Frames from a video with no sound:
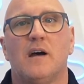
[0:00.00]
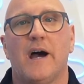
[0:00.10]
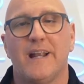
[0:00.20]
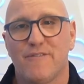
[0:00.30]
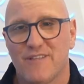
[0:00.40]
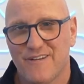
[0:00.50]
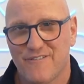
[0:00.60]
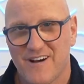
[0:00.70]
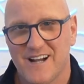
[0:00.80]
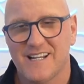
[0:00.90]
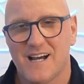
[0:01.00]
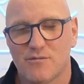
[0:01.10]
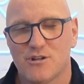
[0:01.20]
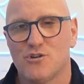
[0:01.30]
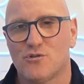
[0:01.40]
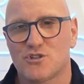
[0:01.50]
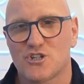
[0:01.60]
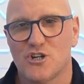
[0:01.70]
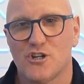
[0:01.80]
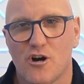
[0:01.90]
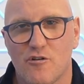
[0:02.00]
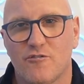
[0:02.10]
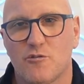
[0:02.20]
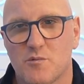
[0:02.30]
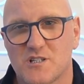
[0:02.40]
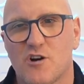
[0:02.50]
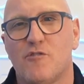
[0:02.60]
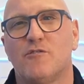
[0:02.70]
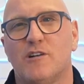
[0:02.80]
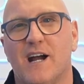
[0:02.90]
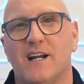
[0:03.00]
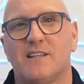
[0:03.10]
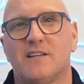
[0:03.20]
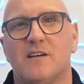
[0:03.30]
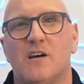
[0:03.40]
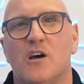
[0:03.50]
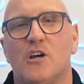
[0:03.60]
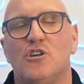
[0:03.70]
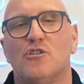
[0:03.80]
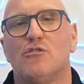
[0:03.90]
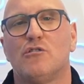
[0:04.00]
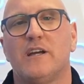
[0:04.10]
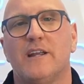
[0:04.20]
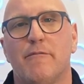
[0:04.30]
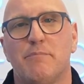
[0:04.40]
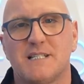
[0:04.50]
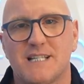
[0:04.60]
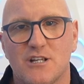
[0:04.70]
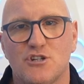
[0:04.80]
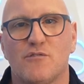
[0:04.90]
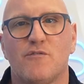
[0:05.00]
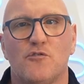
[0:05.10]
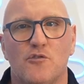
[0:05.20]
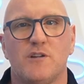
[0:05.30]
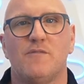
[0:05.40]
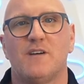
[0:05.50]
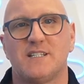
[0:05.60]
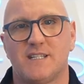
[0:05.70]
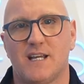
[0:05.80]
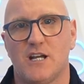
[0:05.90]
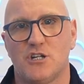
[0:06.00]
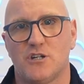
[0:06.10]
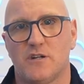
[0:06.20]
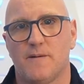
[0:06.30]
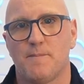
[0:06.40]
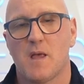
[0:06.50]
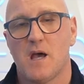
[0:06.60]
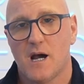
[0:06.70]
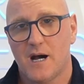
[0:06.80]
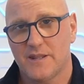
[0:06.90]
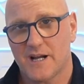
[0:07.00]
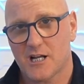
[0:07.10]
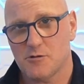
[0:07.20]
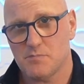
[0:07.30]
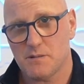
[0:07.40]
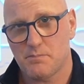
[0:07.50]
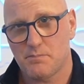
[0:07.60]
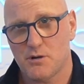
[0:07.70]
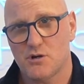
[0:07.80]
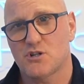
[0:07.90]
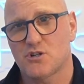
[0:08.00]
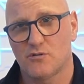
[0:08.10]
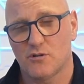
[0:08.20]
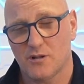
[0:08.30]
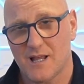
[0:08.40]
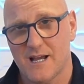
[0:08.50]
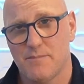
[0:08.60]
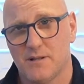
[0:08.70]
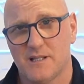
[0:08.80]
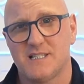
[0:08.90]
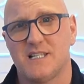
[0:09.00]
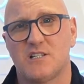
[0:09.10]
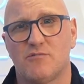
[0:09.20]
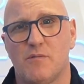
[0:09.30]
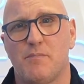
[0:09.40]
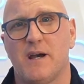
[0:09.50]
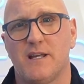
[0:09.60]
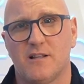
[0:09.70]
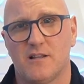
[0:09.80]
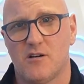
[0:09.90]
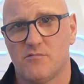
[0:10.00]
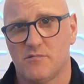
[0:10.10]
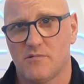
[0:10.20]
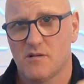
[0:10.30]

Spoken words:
And if they find out that your turnover was over-egged, you're looking at a potential fraud investigation. And that can be personal liability to repay the loan.